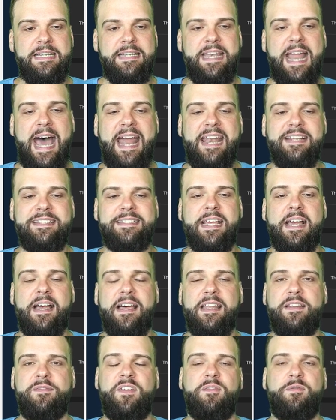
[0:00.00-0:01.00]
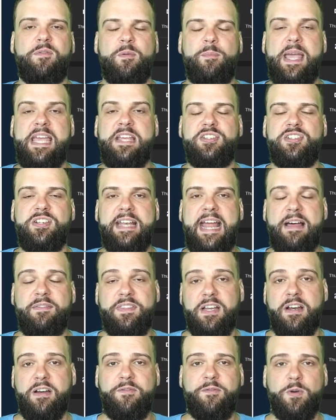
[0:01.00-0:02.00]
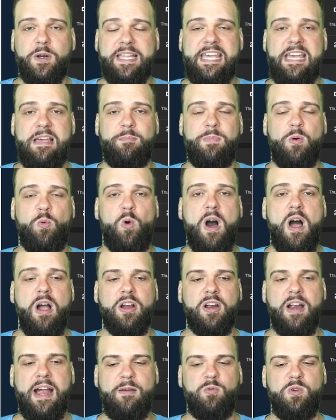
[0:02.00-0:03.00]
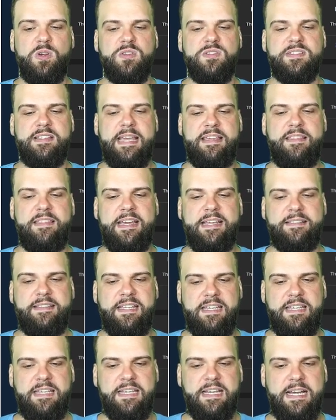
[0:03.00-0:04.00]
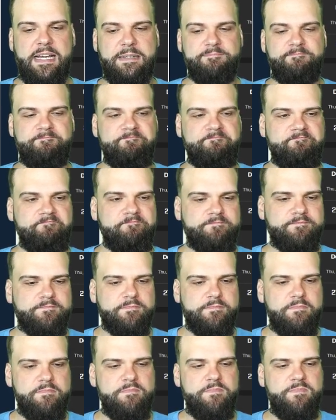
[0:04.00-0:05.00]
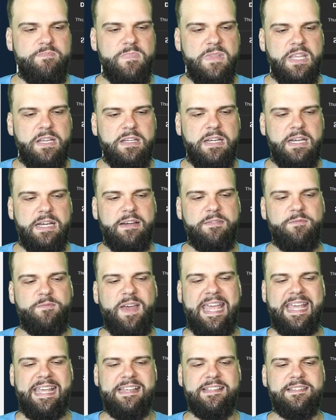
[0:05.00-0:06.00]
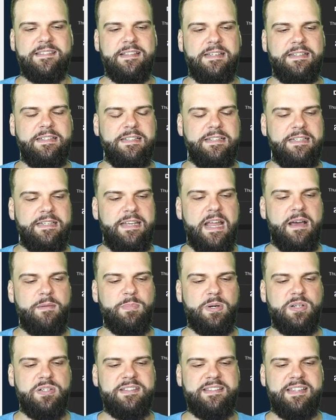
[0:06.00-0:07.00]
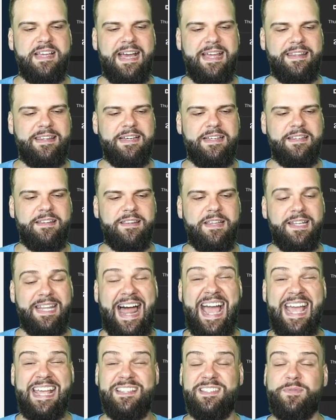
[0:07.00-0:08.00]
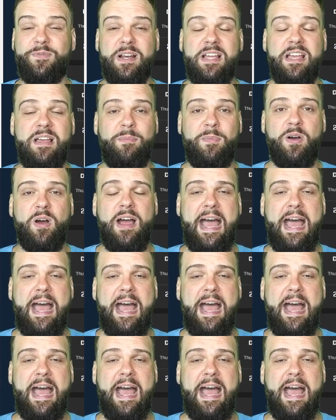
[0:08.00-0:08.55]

not a ton of information out there for Kemba Walker. I will say that the Vegas numbers, the lines for him